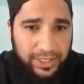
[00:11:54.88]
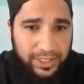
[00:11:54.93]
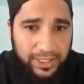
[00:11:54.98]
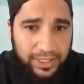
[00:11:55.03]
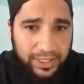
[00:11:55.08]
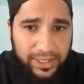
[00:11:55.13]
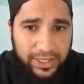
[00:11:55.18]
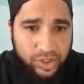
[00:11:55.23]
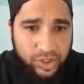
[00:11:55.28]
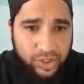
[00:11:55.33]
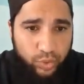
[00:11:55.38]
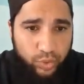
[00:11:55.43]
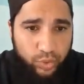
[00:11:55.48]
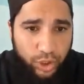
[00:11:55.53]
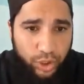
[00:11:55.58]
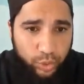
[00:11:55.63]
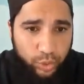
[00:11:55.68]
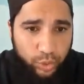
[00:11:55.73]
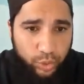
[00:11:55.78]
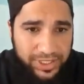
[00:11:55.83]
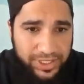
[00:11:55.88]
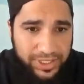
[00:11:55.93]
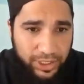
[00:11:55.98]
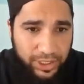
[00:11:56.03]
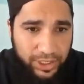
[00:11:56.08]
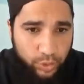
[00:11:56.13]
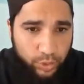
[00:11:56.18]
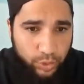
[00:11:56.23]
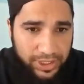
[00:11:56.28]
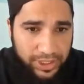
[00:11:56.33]
in the surah you will see, do
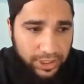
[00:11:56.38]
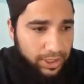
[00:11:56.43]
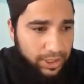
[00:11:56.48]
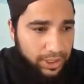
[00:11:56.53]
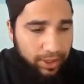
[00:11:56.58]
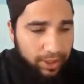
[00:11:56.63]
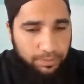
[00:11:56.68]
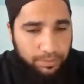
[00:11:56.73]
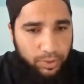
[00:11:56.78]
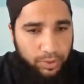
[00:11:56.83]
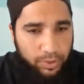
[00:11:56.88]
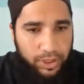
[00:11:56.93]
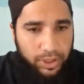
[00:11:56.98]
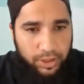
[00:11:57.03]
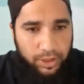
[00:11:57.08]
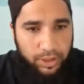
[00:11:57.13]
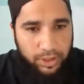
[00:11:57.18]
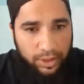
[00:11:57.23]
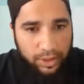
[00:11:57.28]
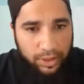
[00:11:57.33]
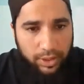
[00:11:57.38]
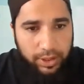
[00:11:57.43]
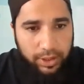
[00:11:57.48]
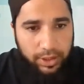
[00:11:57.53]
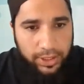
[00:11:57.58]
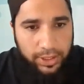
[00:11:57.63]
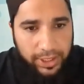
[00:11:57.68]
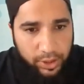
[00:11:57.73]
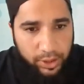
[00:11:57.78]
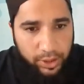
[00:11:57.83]
you see, okay,
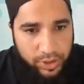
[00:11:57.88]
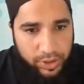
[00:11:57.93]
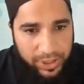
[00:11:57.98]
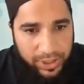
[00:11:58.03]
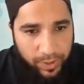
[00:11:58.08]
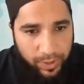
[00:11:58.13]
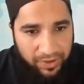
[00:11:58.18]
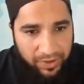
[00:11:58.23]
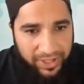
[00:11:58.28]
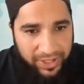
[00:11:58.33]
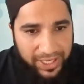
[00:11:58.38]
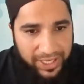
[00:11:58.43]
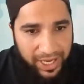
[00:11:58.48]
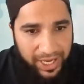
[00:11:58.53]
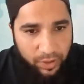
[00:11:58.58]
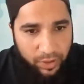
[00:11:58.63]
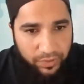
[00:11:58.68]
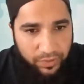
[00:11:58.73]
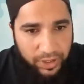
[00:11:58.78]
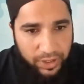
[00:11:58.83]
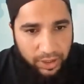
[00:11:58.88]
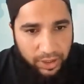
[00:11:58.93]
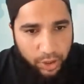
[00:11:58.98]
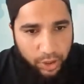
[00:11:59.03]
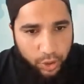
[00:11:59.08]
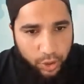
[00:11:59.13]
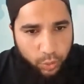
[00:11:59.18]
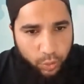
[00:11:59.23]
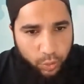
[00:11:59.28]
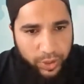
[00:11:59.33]
and you see we have a cat over here.
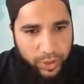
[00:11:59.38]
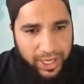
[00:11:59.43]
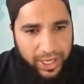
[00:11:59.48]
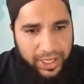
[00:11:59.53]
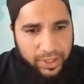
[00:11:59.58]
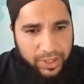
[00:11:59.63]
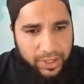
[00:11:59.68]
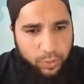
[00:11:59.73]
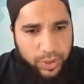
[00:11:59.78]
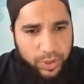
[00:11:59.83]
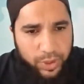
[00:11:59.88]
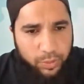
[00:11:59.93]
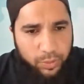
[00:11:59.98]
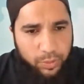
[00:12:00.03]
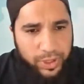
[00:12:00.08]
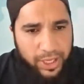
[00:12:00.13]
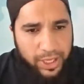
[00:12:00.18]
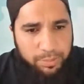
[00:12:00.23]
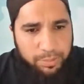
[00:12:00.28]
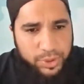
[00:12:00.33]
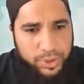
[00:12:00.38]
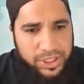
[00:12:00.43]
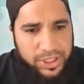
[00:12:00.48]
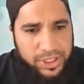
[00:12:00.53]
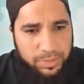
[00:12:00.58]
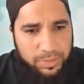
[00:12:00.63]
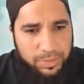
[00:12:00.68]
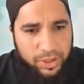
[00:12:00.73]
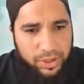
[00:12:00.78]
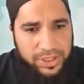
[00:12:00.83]
When I put
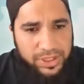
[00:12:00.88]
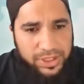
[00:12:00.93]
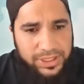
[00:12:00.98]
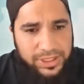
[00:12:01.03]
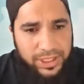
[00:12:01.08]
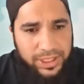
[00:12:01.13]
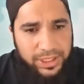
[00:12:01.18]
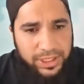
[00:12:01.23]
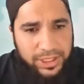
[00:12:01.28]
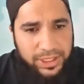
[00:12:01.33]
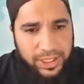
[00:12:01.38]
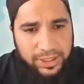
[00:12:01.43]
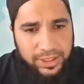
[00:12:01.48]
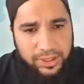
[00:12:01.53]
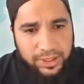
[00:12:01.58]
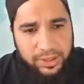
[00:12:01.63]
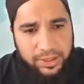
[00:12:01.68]
something on the screen, right,